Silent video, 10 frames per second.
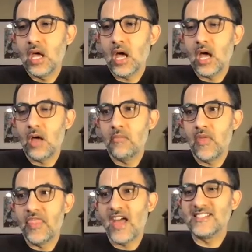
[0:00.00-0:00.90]

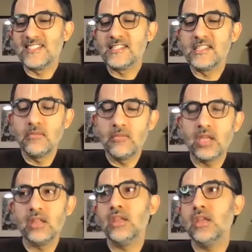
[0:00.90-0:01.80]
that
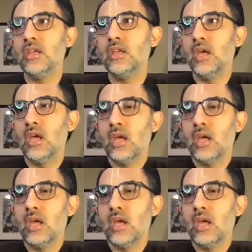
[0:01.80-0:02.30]
seemingly